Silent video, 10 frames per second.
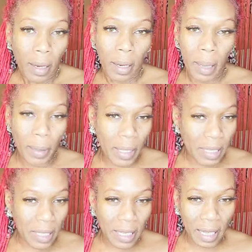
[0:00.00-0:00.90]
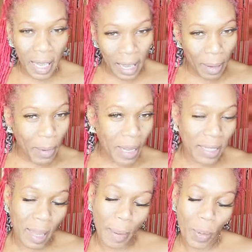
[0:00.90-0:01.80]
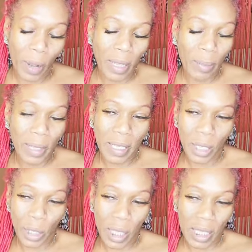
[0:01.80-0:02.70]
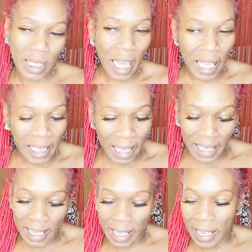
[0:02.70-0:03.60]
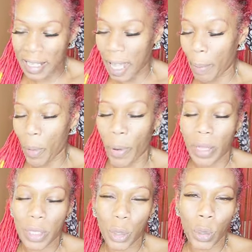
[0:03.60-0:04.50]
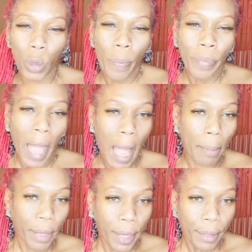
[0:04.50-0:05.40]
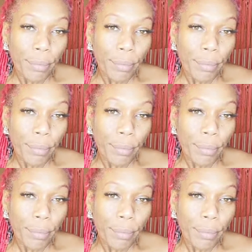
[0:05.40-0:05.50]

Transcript: limited sleep because I've been wanting to be such a success at this. I've been wanting to conquer